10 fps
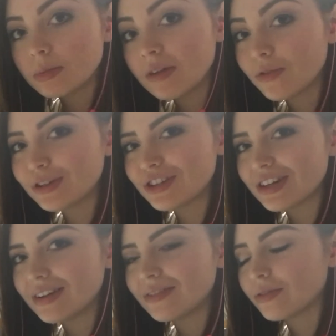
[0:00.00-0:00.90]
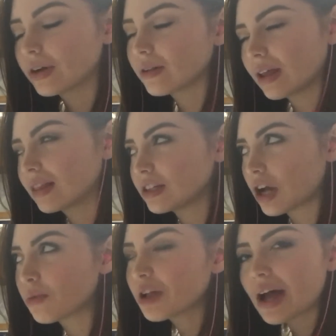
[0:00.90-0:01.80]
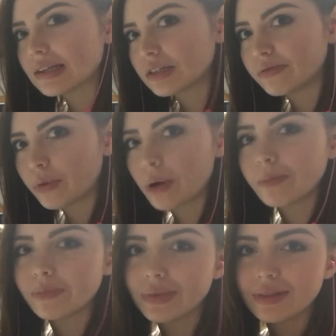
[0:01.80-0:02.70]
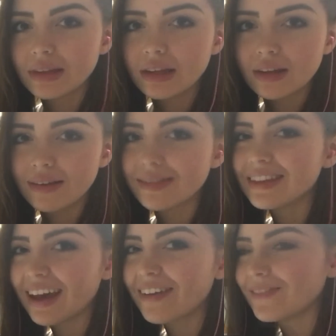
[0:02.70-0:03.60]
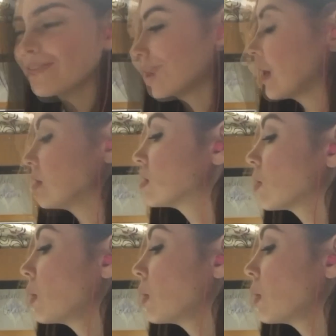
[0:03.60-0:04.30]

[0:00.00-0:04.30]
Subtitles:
be for like the generalized form. Yeah. Okay, so